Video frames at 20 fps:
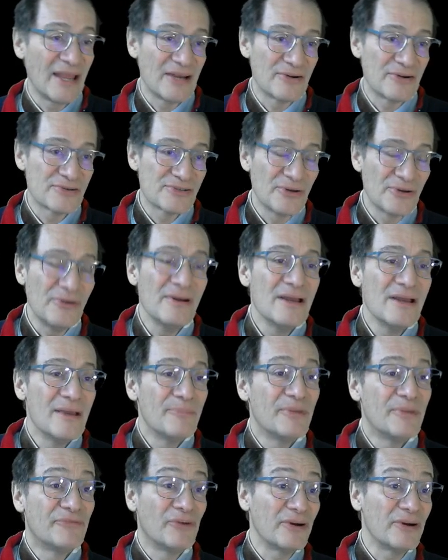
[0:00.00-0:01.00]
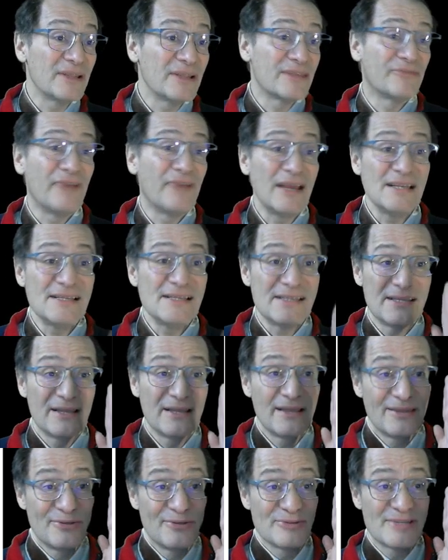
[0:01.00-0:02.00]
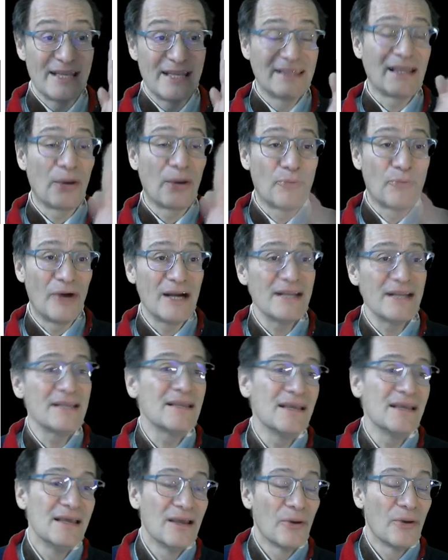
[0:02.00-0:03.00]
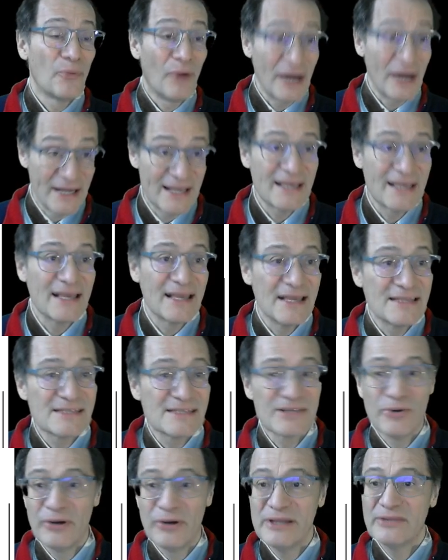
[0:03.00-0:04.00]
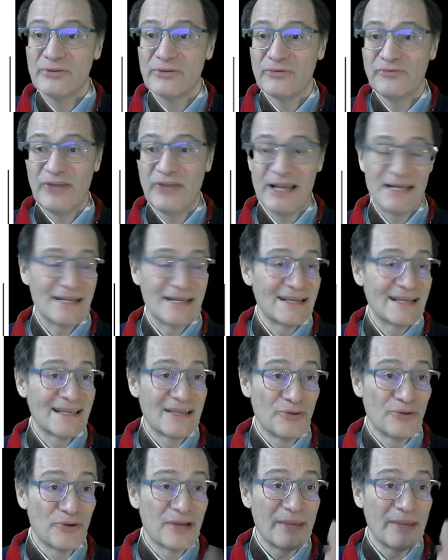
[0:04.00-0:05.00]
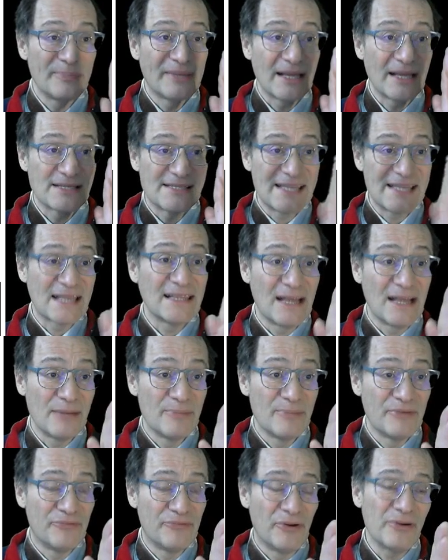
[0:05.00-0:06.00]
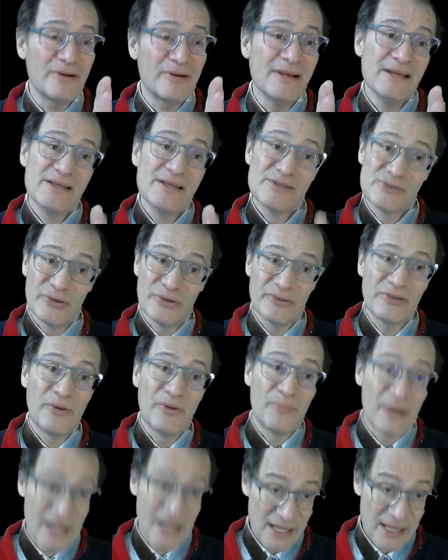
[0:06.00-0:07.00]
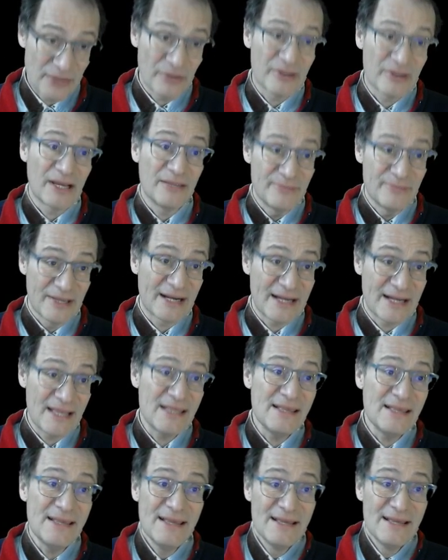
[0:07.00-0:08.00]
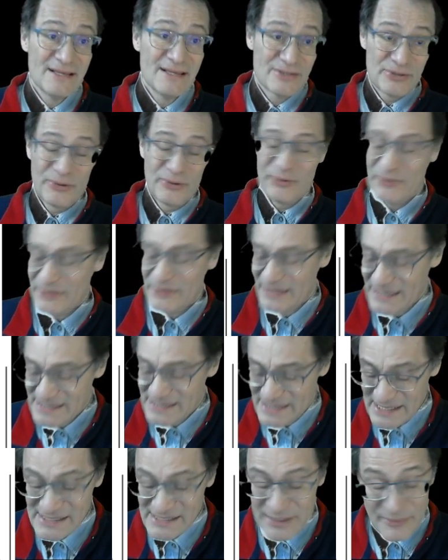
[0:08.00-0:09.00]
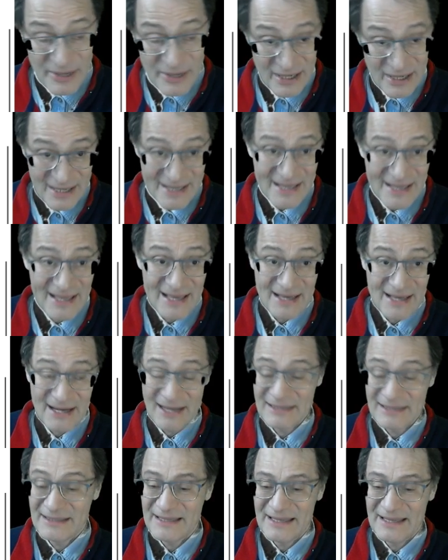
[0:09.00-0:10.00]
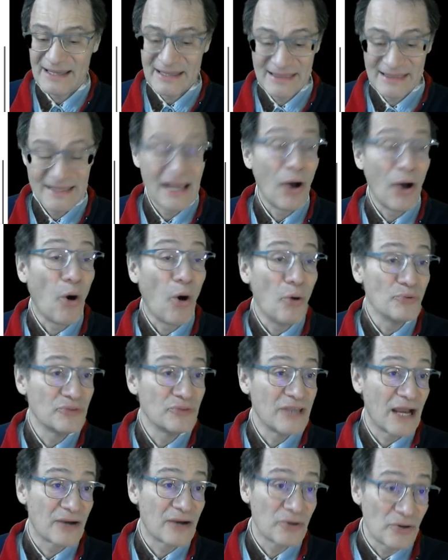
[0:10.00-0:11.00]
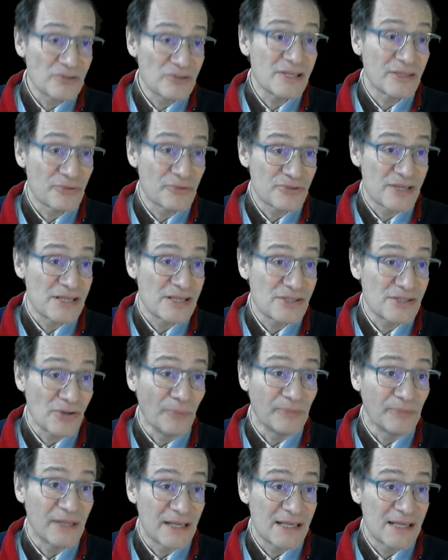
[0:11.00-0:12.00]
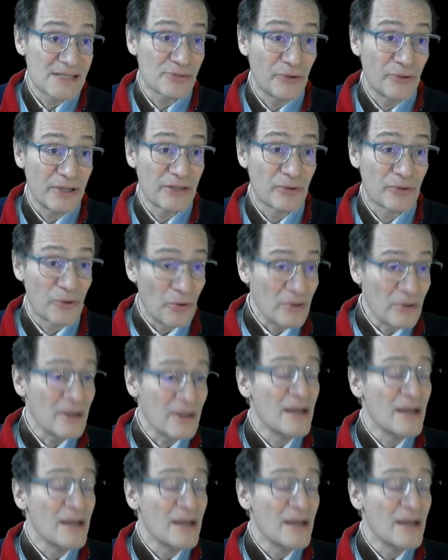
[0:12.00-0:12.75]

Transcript: So before it fails, you send a warning. Warning, it's going to fail. You give the signal before, so the operator can be ready. So the system had their own diagnosis to see something is going wrong.